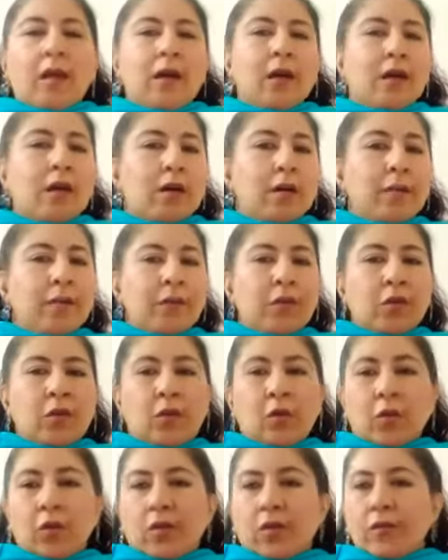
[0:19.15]
Um, you
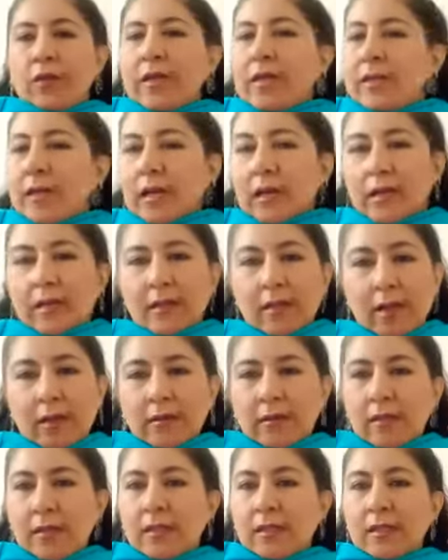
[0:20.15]
know, your visa
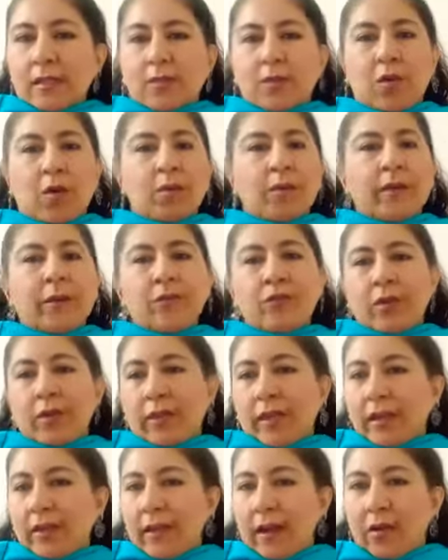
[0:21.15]
consultant is probably
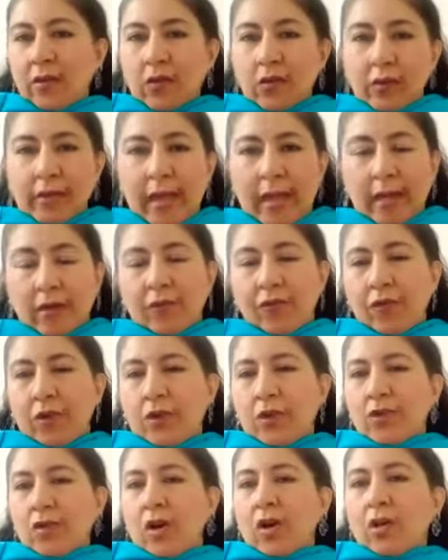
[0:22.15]
breathing down your neck for
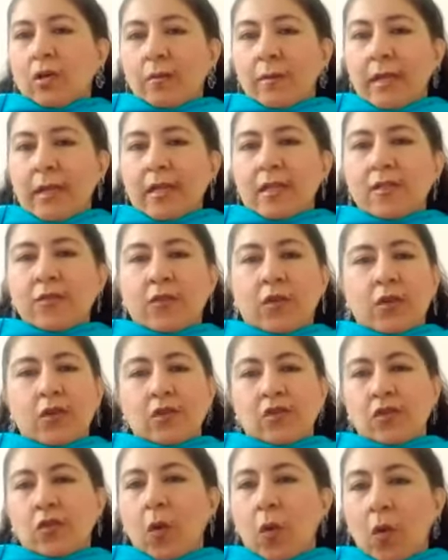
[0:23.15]
your documents, for your
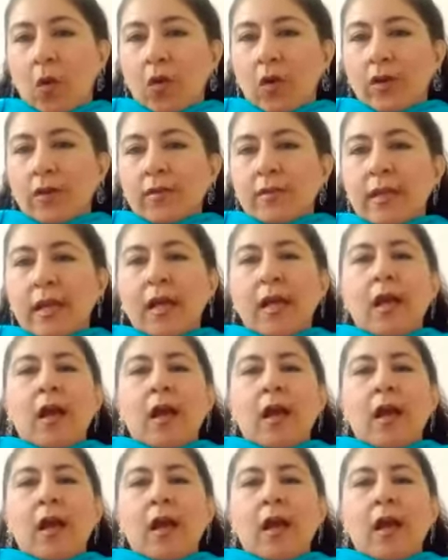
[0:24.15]
scores.